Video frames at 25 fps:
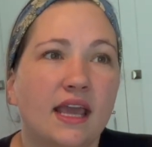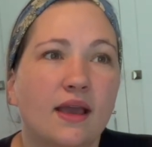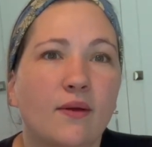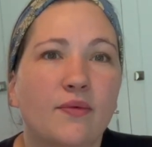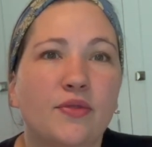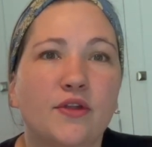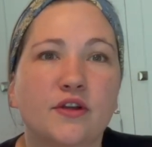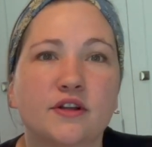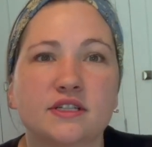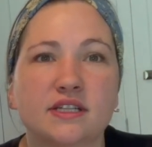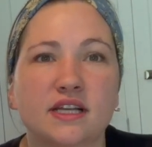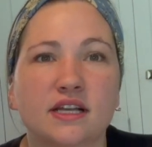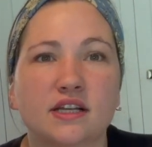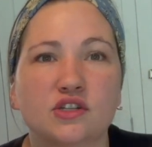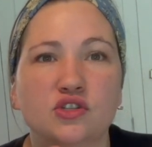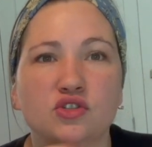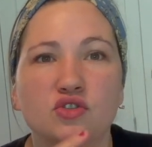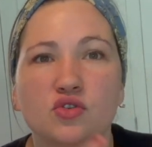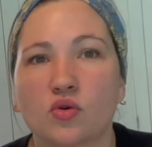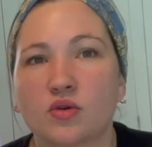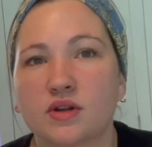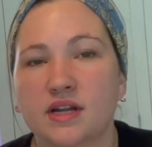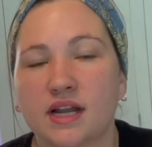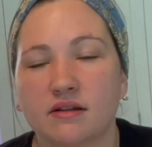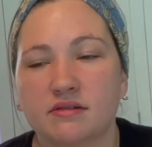There's a
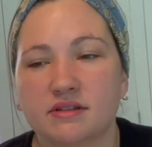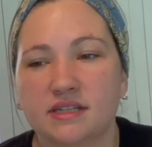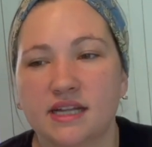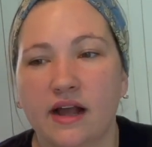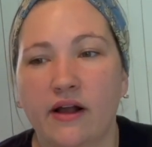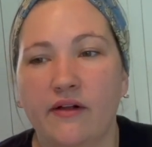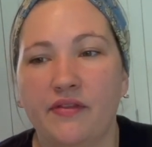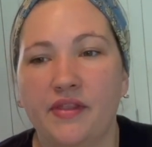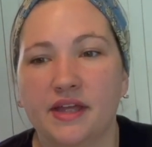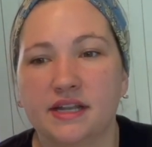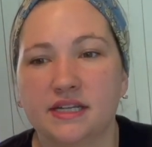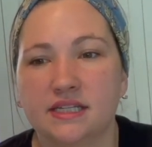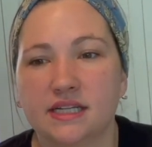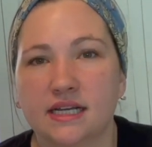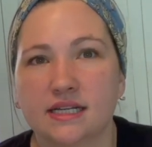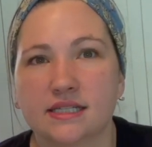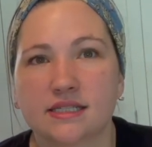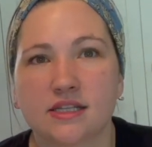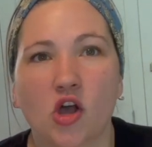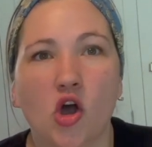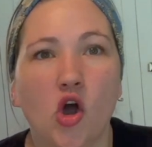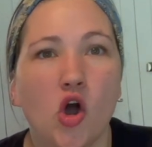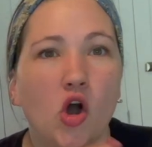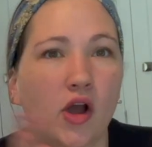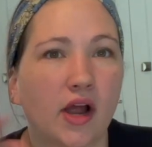store downtown that does
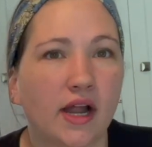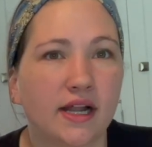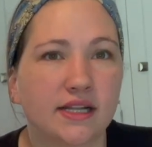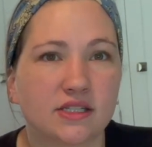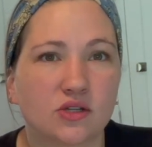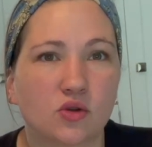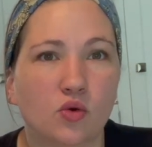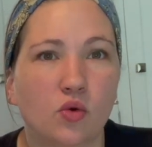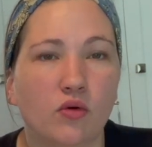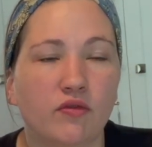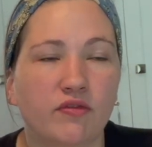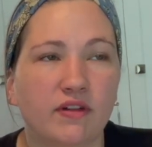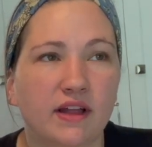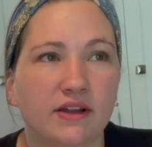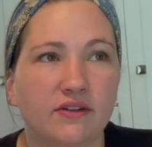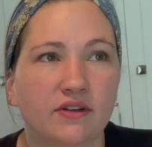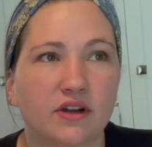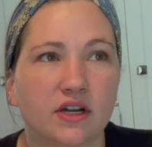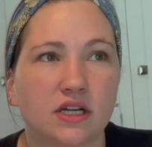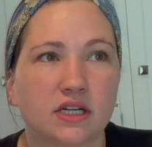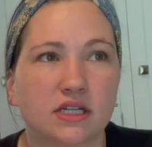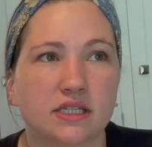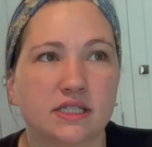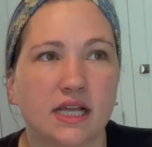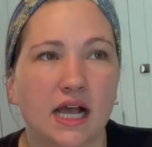all kinds of cool
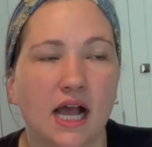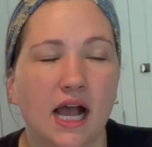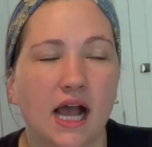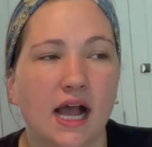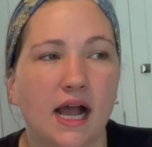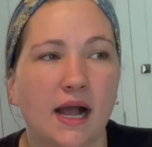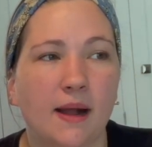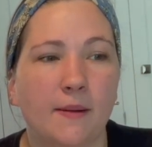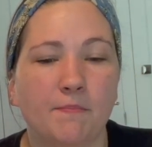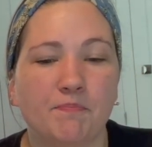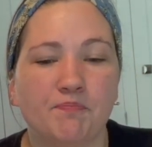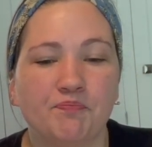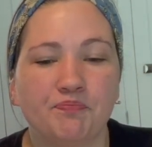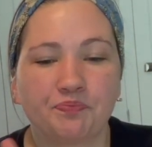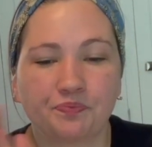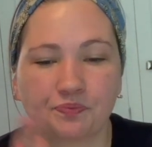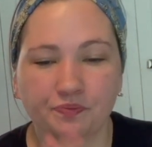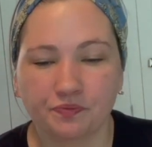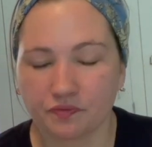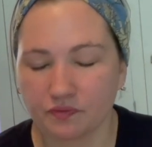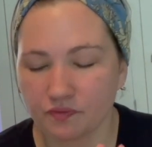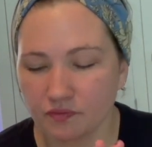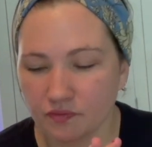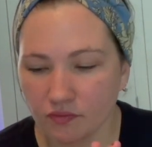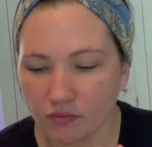flavors that
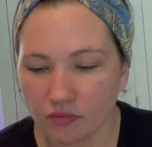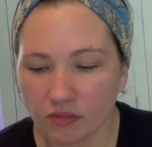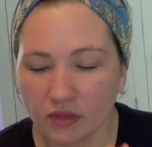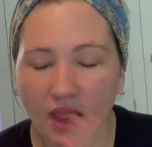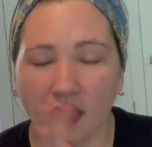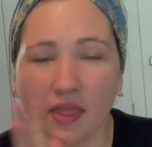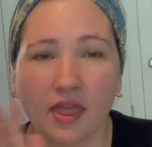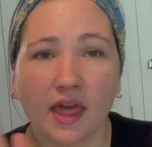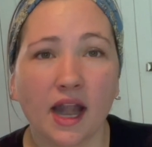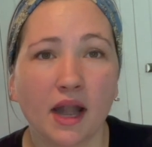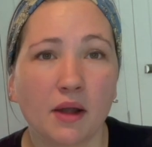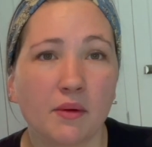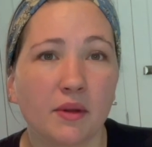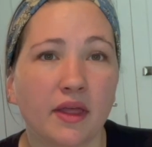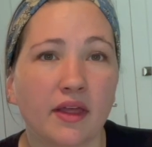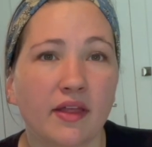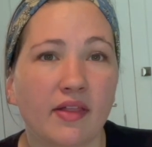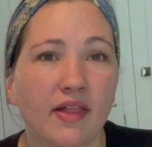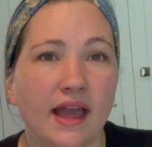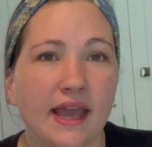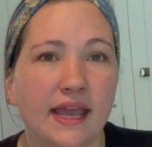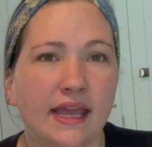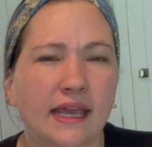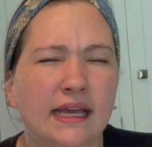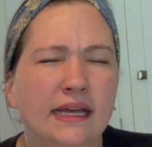I really
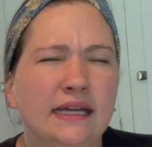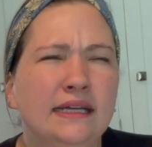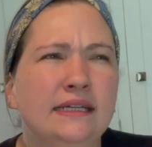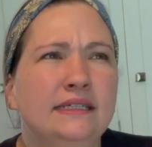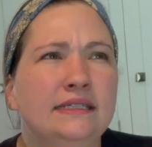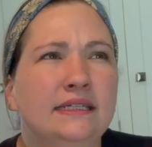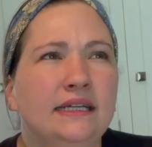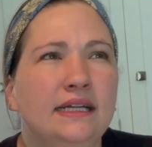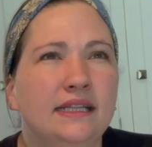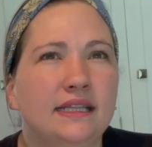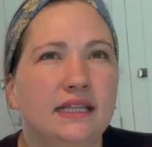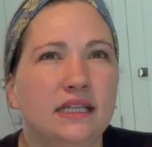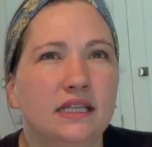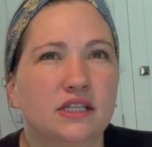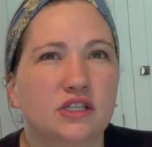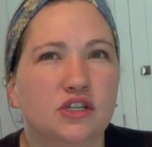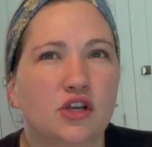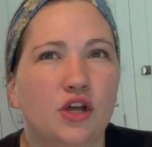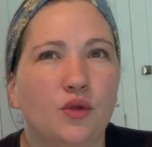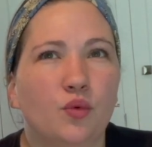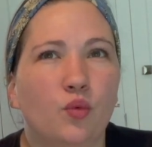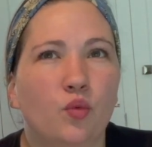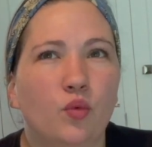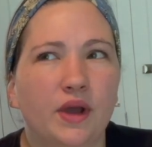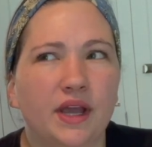like. I think it's
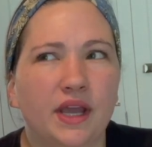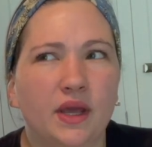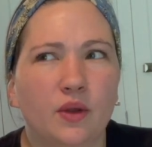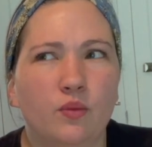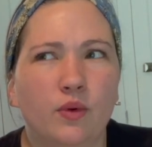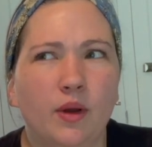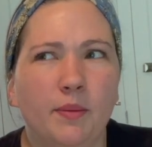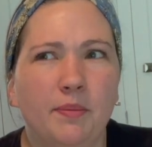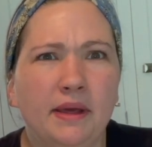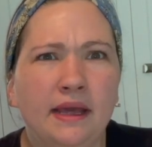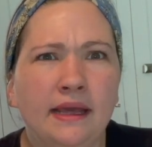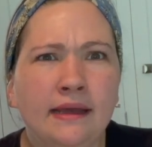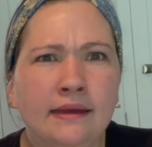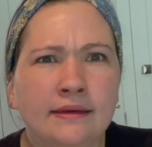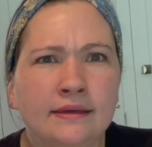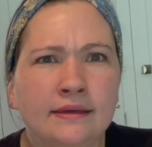called Wicked Whoopie.